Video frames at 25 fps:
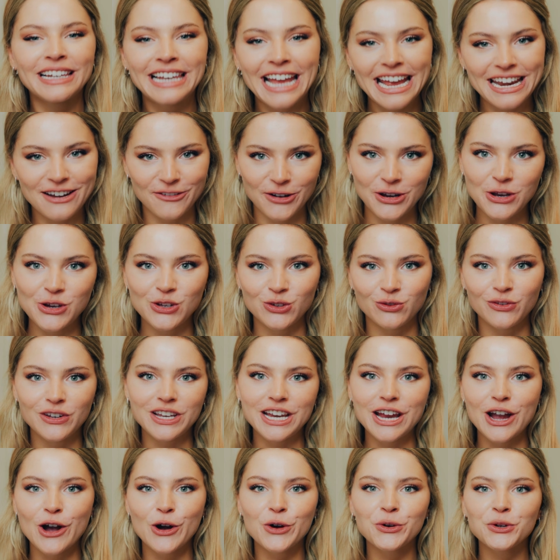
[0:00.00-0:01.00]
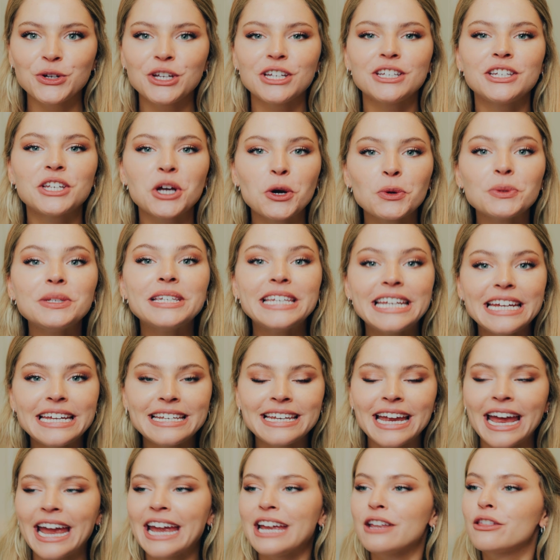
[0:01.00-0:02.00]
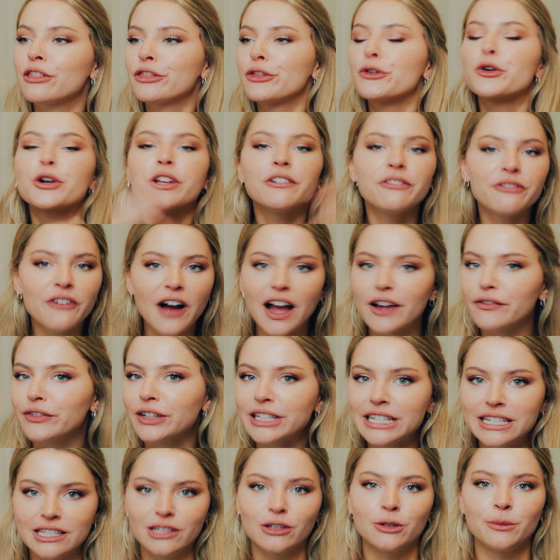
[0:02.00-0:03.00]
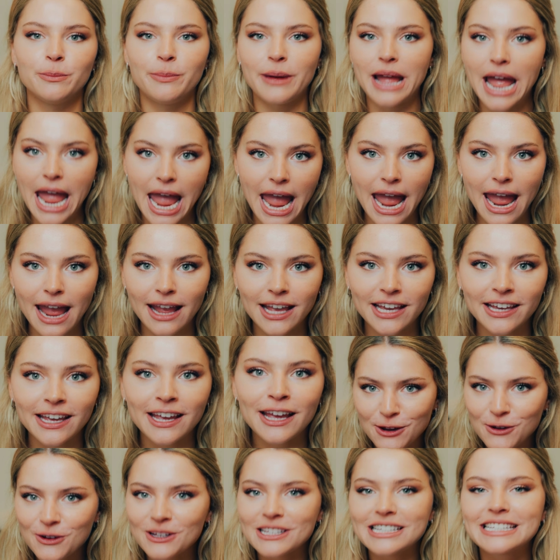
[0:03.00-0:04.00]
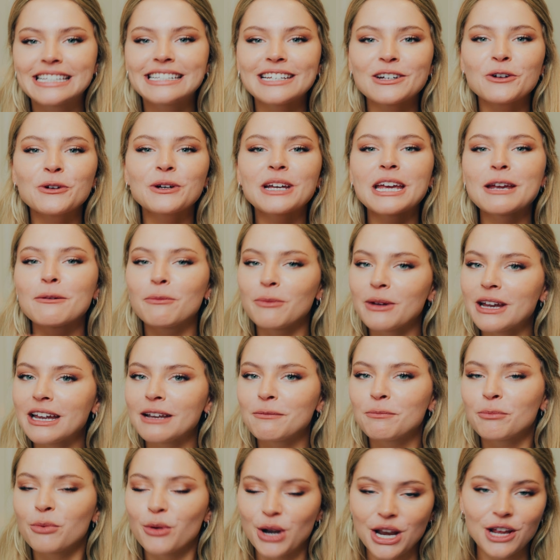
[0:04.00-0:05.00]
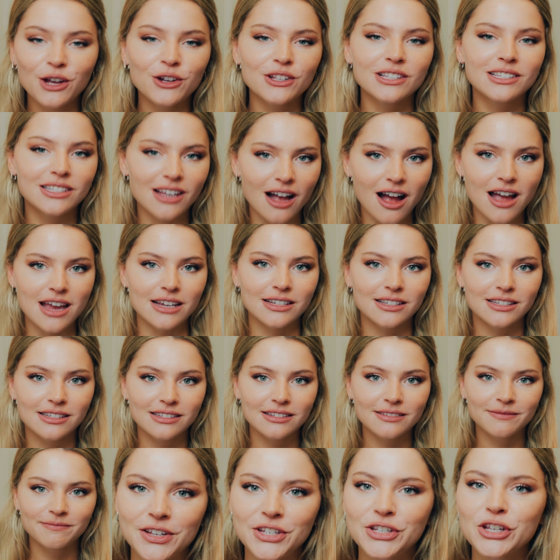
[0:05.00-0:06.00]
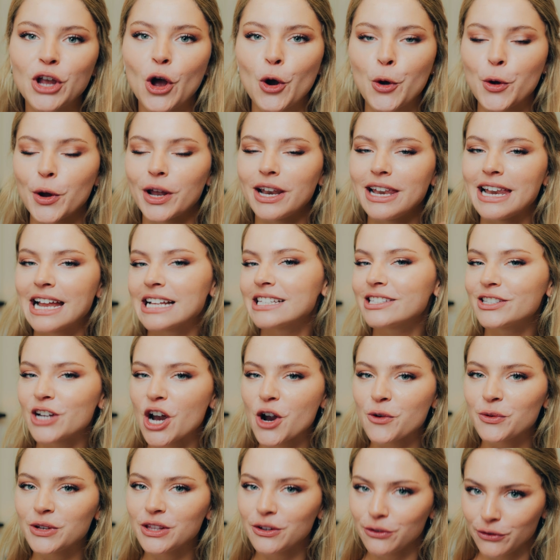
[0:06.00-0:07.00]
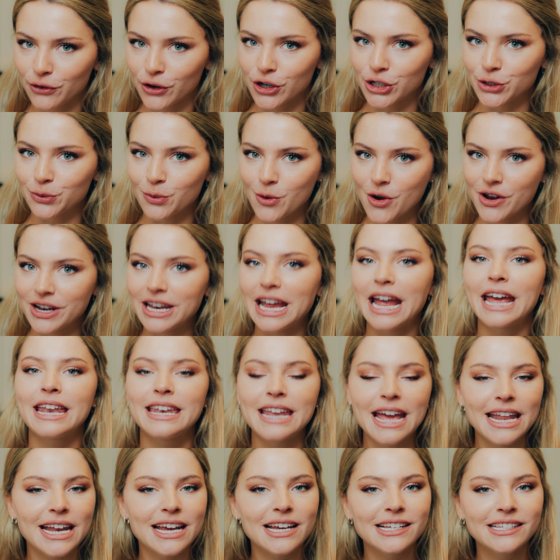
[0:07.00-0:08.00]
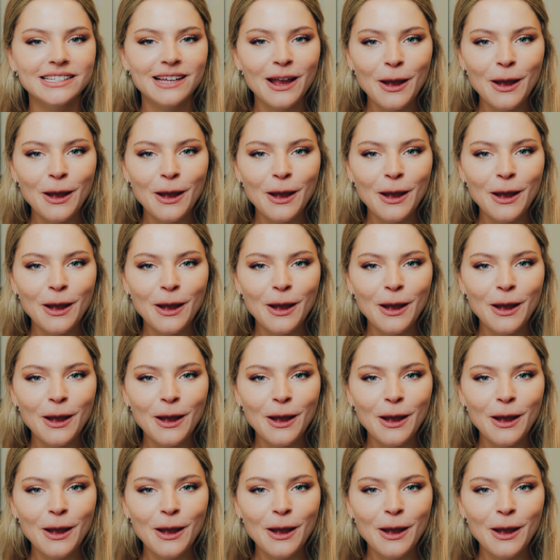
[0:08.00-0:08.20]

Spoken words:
later in this video, you don't need a 35-liter bag. You can still keep it pretty concise. So let's start with the first one, and that is